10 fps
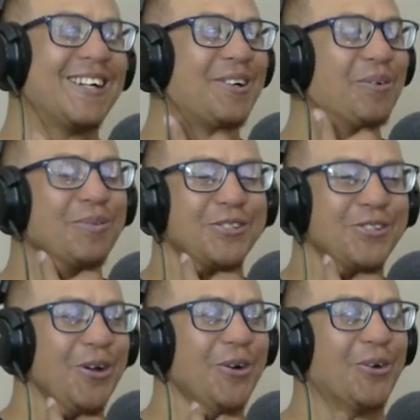It'll be
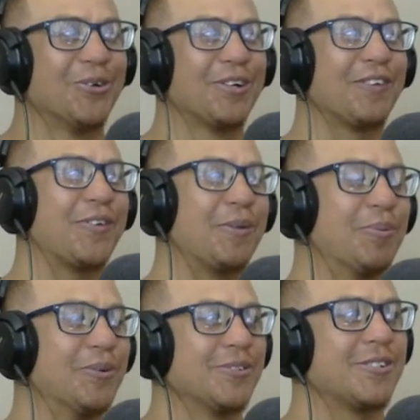so cool if he
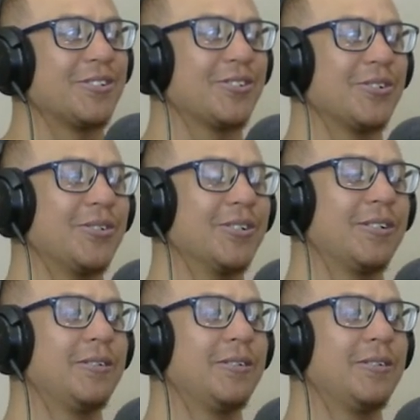pulls the sword.